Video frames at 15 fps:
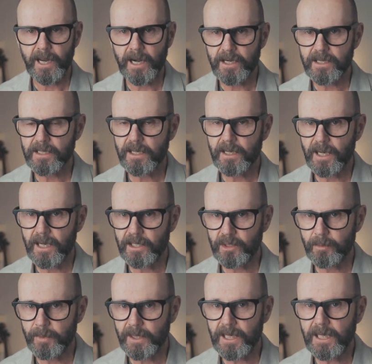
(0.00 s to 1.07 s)
and at
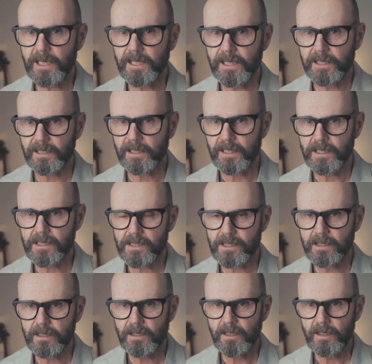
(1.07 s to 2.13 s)
the beginning at
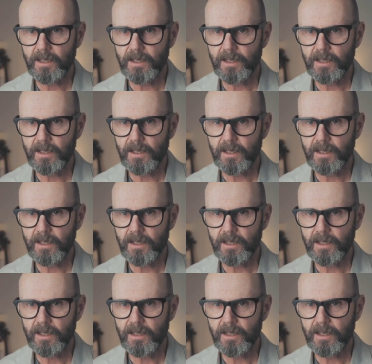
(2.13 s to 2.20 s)
least,